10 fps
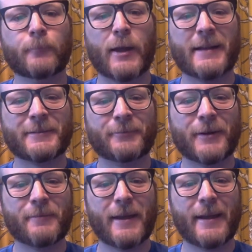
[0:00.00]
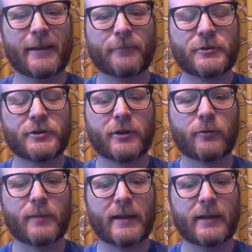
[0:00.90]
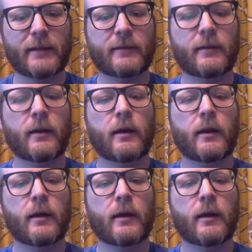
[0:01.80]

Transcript: We had some fun making it for sure with my kids.